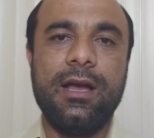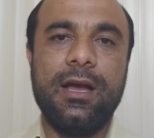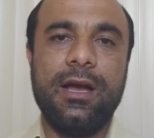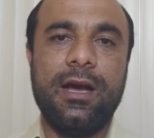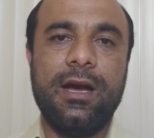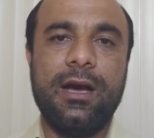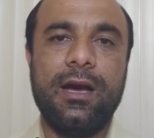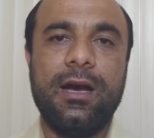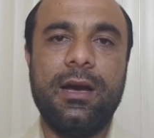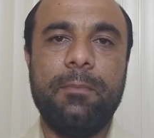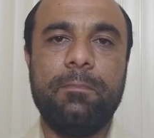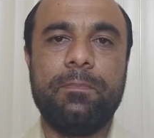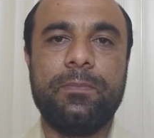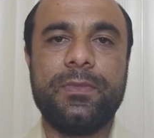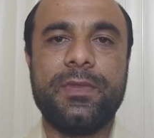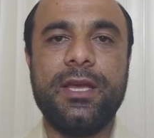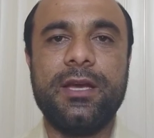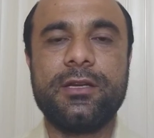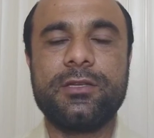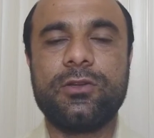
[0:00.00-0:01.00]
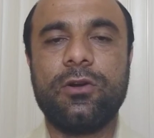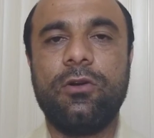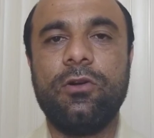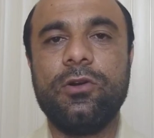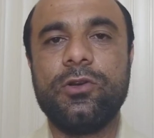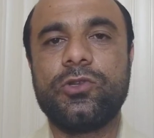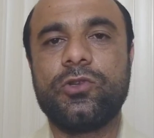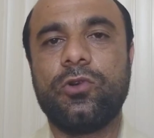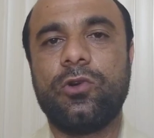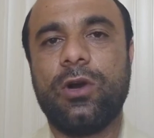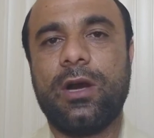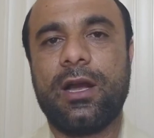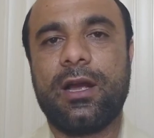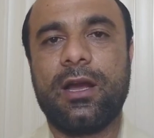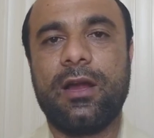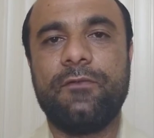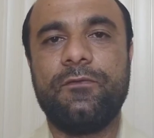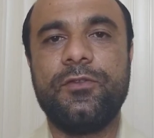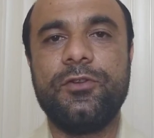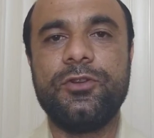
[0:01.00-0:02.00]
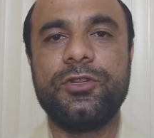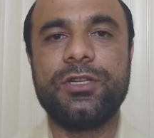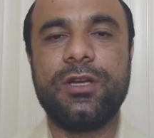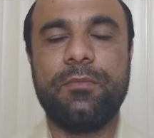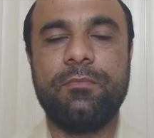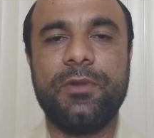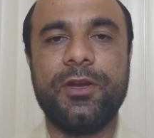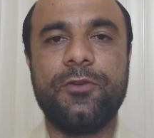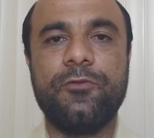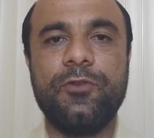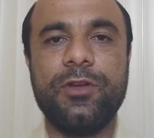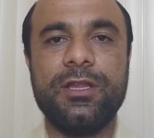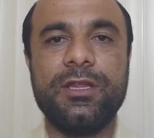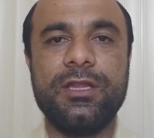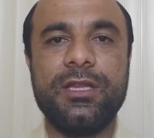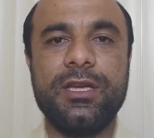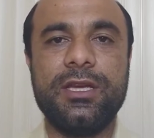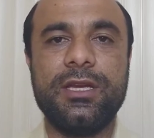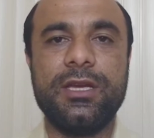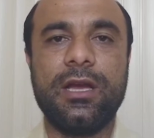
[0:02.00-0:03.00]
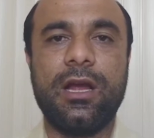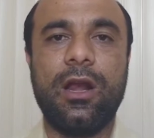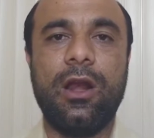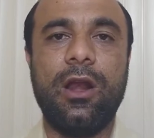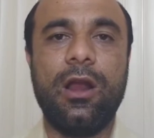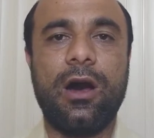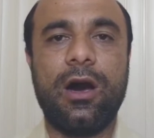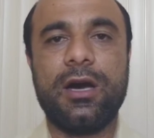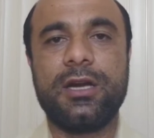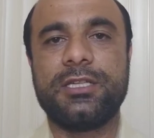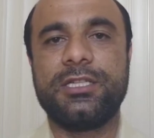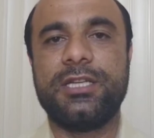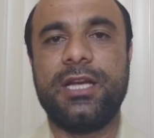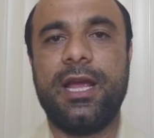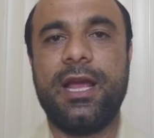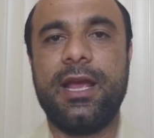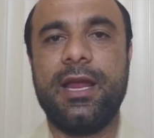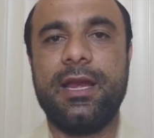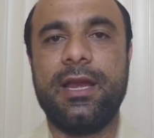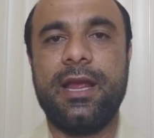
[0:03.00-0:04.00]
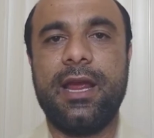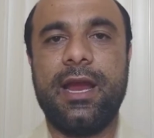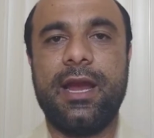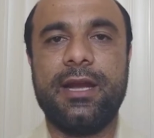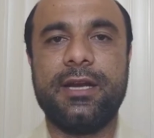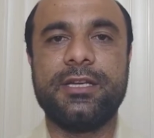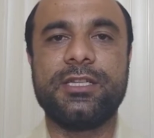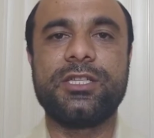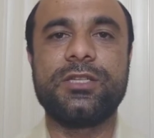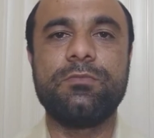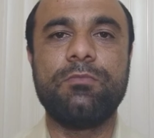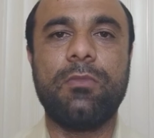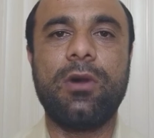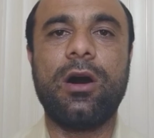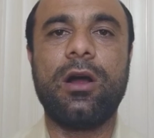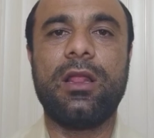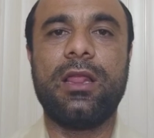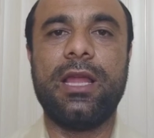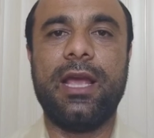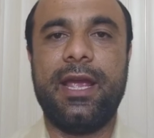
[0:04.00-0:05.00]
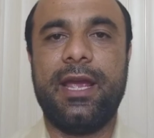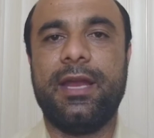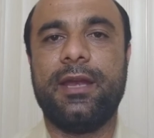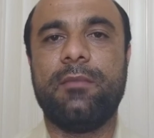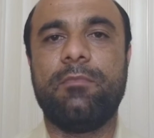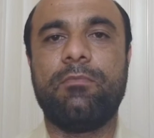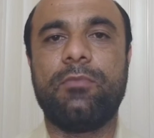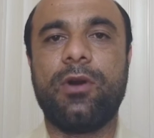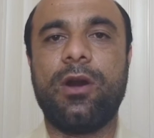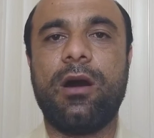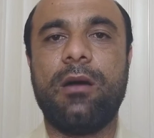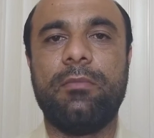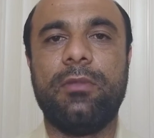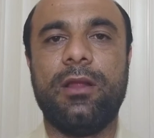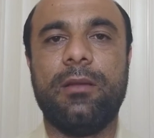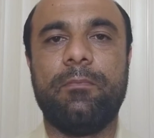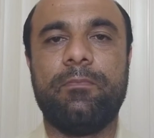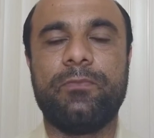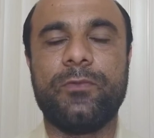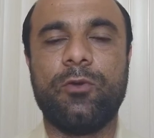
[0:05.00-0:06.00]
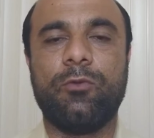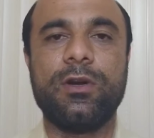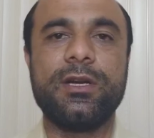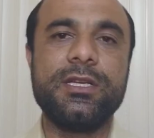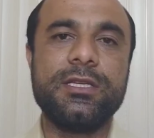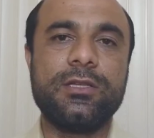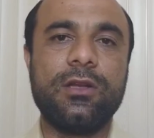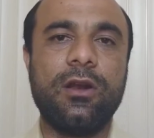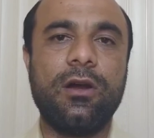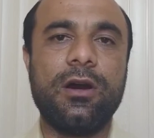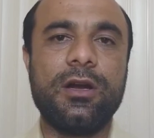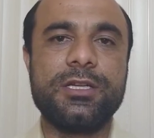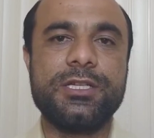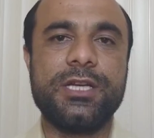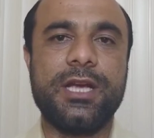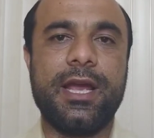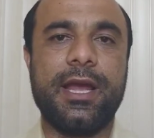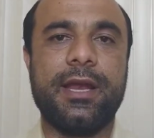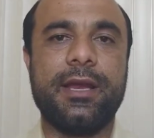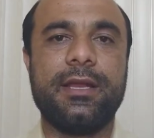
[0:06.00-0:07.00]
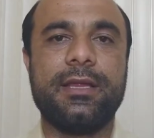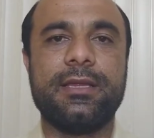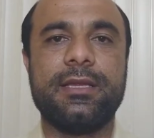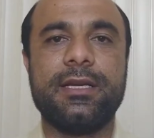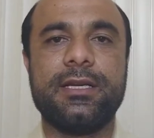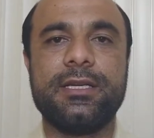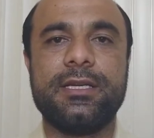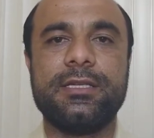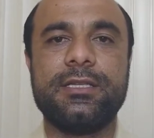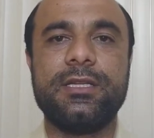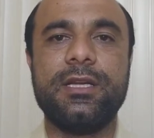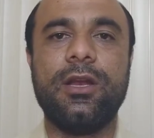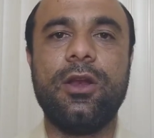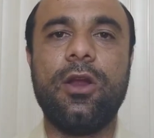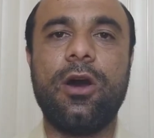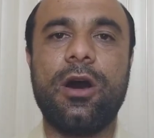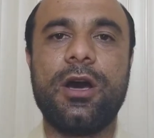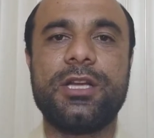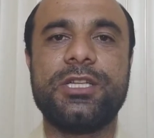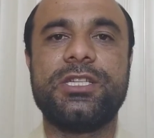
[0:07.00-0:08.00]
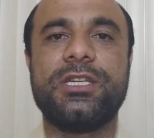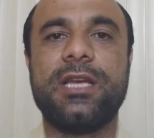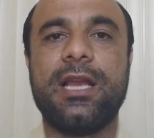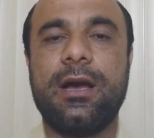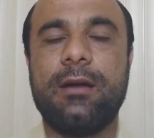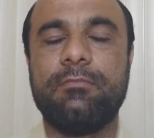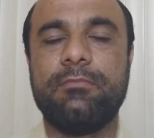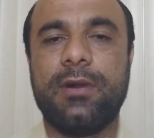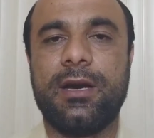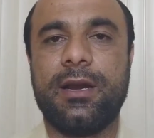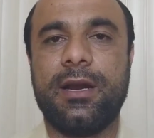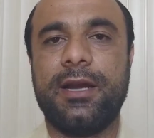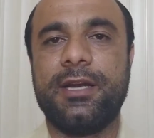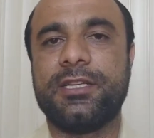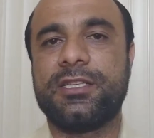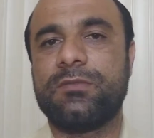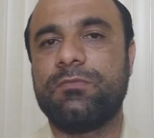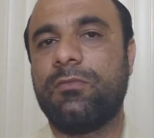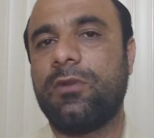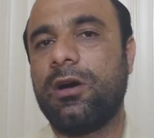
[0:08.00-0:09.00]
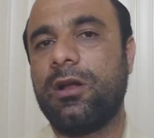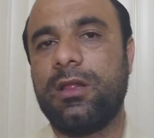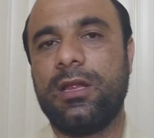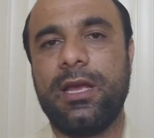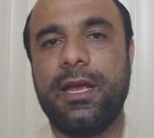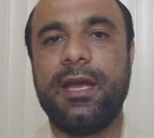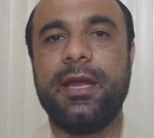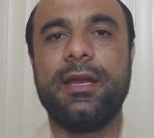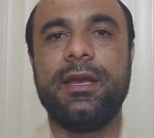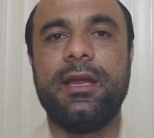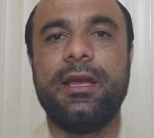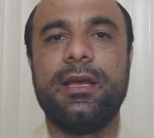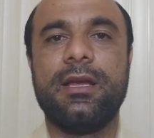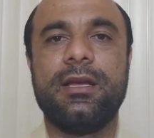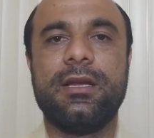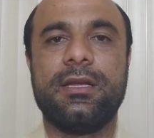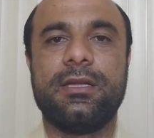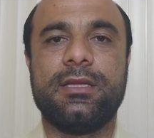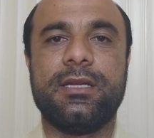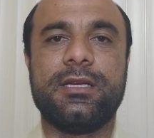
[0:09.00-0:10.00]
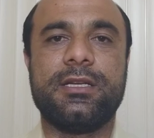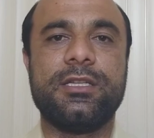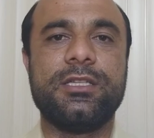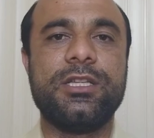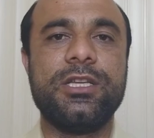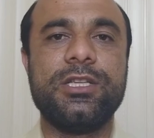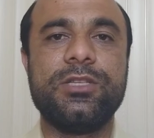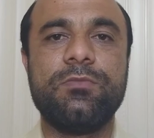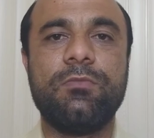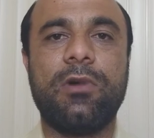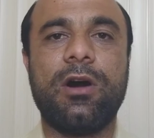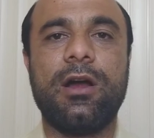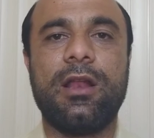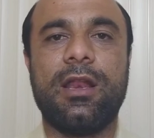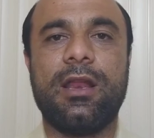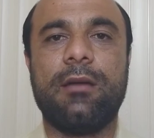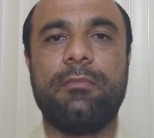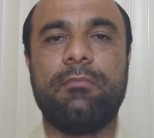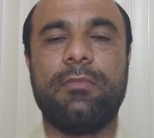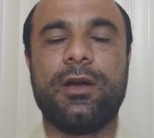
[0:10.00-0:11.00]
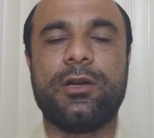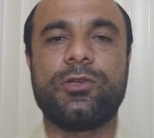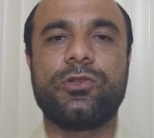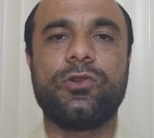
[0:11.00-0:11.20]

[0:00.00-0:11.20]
There is also a confusion between the large N and small n problem. What is large N? That is the large number, and small n, that is the small number.